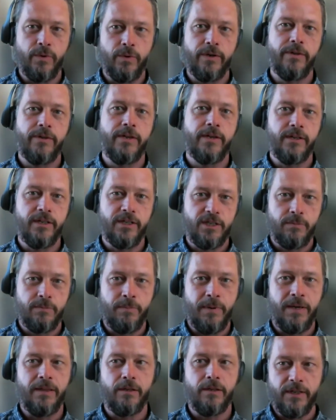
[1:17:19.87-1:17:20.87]
Where are they going to
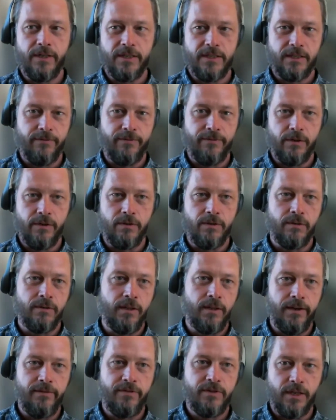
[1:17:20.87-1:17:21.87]
spend the rest of their
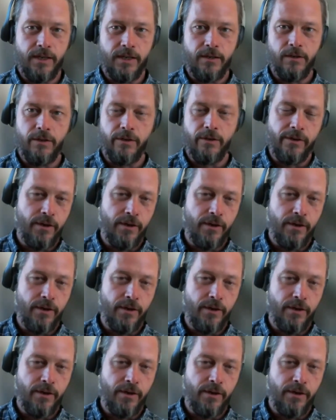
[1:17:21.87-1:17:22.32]
life cycle?